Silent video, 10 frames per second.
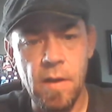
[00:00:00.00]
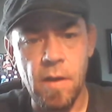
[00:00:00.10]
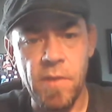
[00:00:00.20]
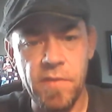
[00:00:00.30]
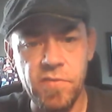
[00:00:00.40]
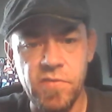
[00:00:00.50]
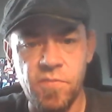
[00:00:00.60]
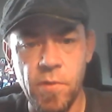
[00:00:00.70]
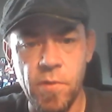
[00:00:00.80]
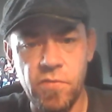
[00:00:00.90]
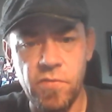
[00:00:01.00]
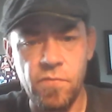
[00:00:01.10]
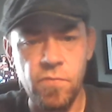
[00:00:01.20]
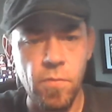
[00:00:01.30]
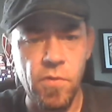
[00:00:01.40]
How might this experience
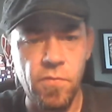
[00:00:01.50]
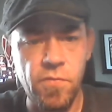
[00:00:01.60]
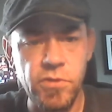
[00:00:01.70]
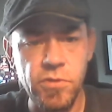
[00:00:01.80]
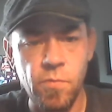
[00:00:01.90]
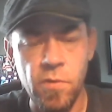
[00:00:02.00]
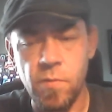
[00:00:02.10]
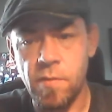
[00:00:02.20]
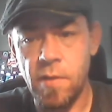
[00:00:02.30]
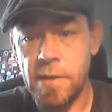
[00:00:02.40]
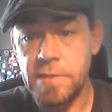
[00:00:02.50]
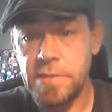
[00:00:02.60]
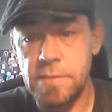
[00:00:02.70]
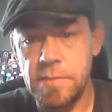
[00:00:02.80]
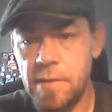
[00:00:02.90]
inform your future work with
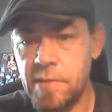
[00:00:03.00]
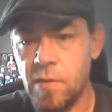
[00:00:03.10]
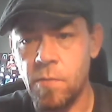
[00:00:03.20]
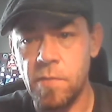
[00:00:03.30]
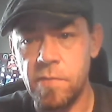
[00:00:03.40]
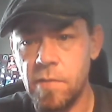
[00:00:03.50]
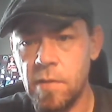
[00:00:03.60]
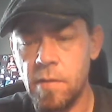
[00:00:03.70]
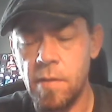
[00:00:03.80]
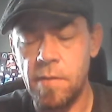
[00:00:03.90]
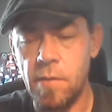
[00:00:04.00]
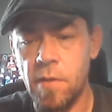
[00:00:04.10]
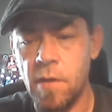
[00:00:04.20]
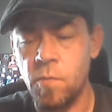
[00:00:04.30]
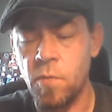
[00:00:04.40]
clients? As always, allow
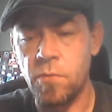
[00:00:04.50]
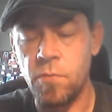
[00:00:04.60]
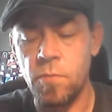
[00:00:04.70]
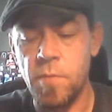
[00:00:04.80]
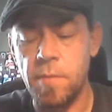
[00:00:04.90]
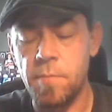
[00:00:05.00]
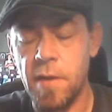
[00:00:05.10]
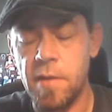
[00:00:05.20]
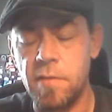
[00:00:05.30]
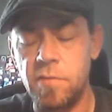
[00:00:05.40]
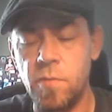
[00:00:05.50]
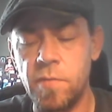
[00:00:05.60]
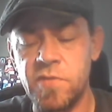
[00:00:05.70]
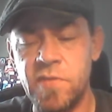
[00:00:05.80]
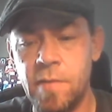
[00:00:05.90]
God to work through me by
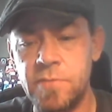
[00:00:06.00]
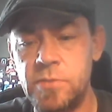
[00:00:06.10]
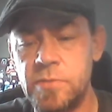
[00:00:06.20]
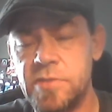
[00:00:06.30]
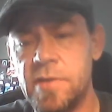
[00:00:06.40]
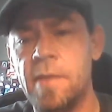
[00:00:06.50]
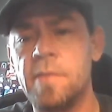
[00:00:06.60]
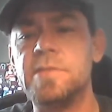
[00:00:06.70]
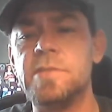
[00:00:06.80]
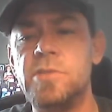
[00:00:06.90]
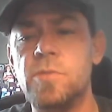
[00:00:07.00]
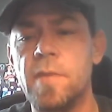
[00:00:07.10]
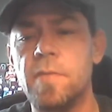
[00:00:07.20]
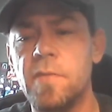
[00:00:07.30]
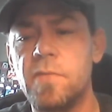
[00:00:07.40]
doing the solitude and silence and
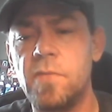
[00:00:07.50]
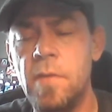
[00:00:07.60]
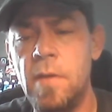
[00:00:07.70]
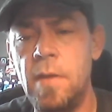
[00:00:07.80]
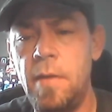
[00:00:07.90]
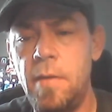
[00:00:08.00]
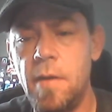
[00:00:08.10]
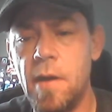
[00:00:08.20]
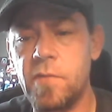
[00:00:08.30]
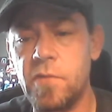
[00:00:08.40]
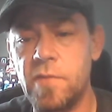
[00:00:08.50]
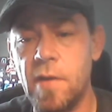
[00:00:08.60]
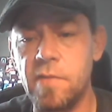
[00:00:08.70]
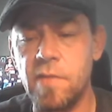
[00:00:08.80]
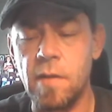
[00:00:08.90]
doing this
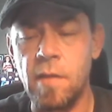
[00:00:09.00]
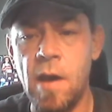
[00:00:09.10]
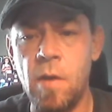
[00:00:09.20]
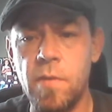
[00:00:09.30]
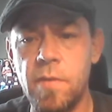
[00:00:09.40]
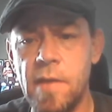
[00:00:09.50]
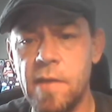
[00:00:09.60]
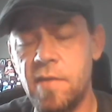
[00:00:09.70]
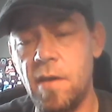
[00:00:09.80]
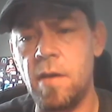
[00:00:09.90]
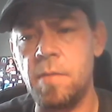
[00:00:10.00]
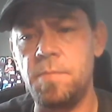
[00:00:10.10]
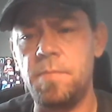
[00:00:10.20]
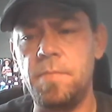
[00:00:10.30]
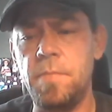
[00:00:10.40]
exercise. I allowed that time